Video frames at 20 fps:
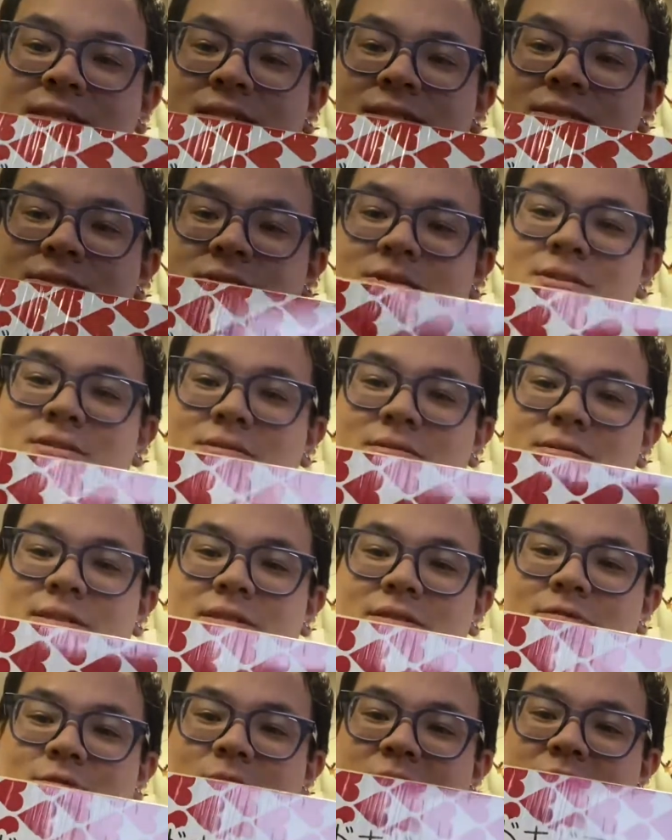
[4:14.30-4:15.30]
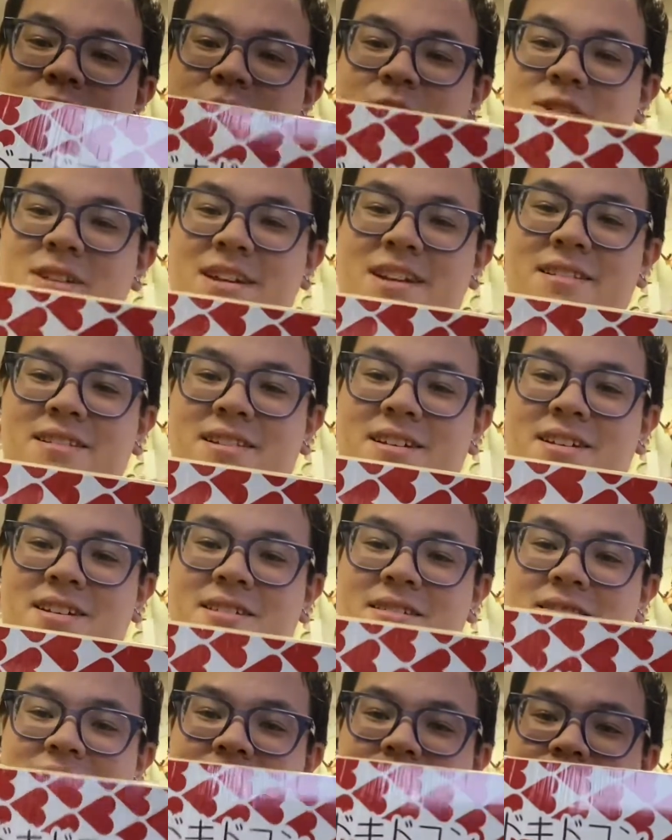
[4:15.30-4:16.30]
So, and if we get a good deal on it,
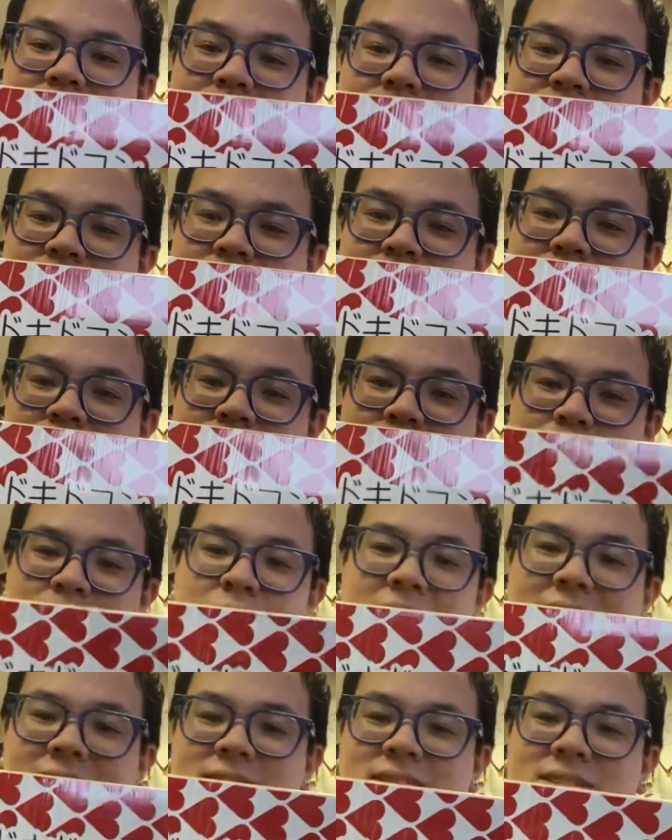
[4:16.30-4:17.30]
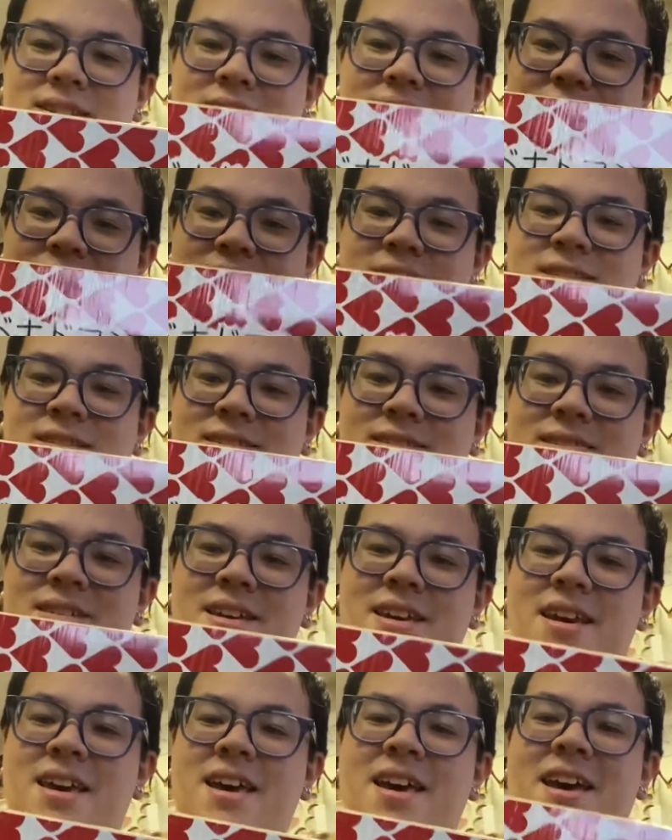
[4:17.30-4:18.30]
you might see this
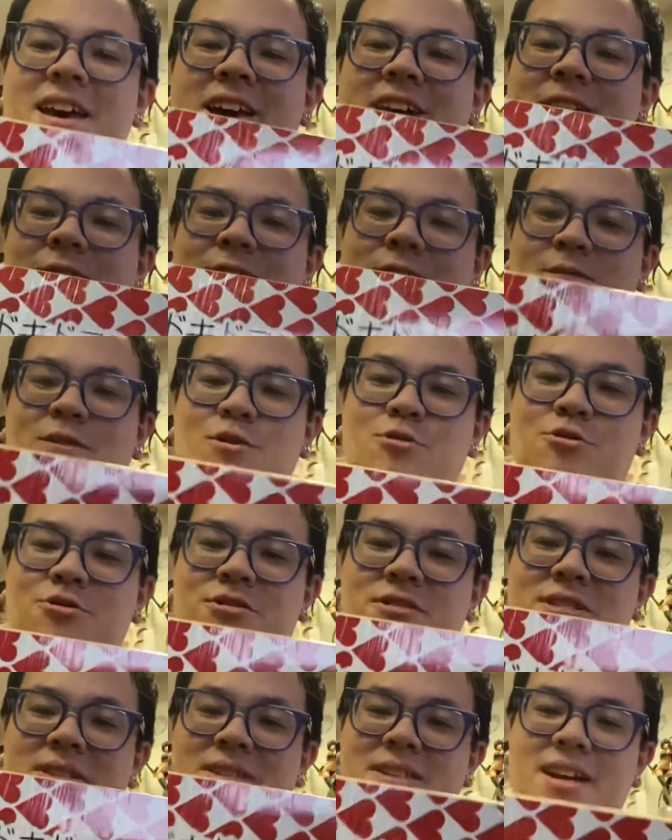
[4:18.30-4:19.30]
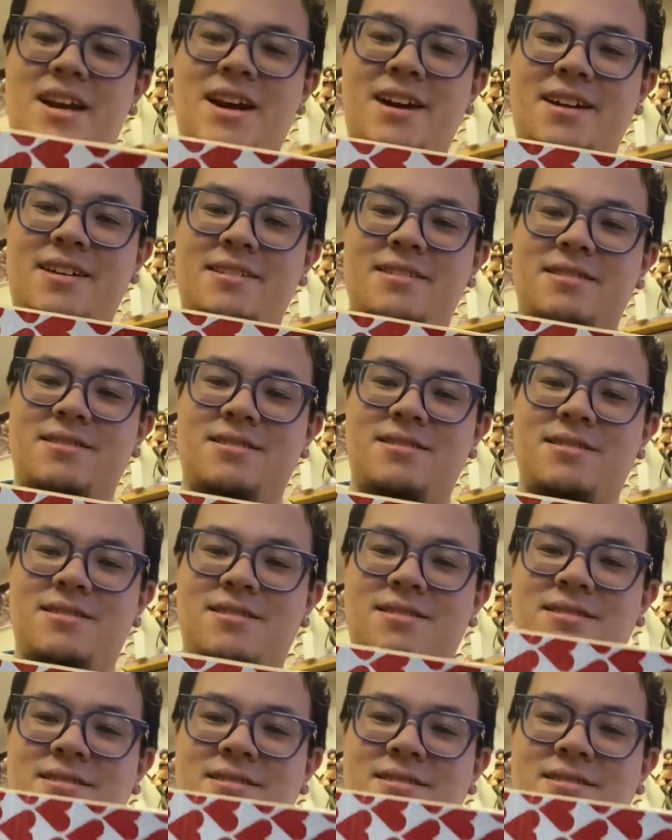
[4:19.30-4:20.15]
and future designs